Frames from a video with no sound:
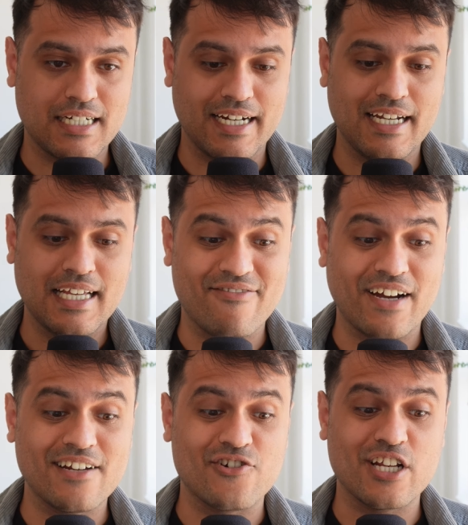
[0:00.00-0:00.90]
Right? They
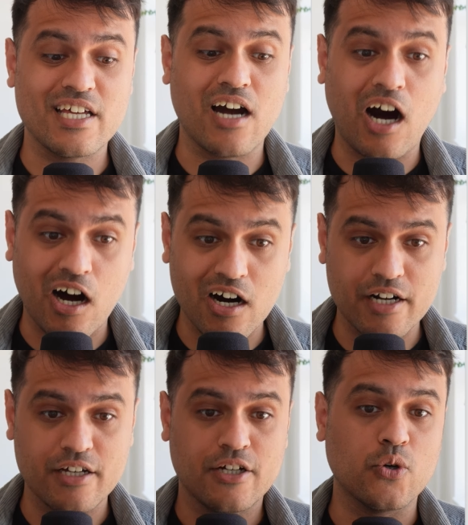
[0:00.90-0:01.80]
find it really
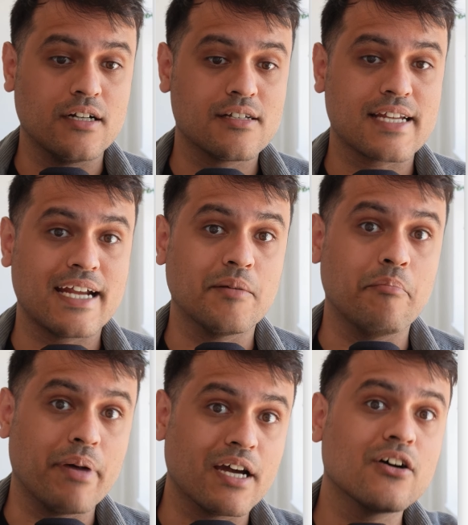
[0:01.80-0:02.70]
hard to understand the
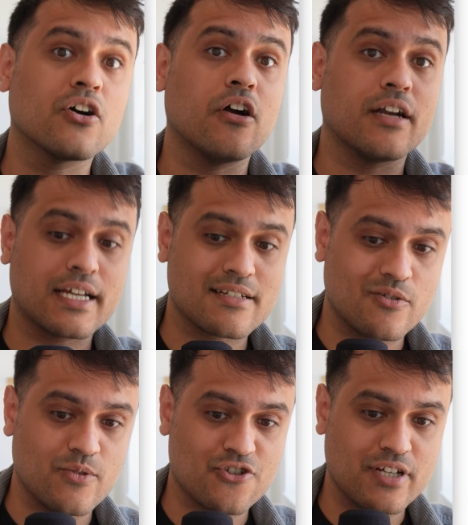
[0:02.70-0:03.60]
bigger context
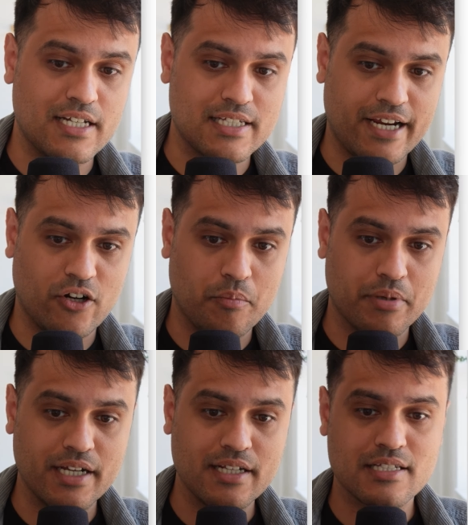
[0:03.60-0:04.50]
in which their design
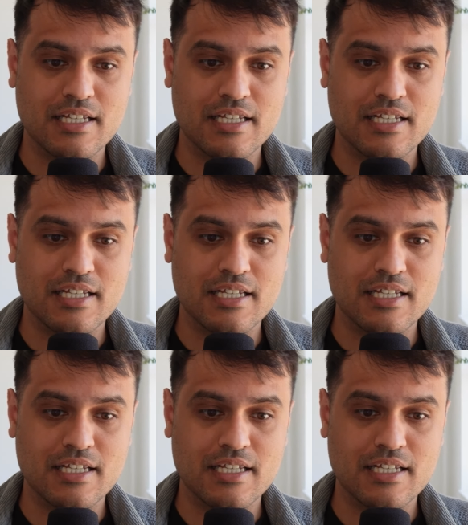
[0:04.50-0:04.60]
operates.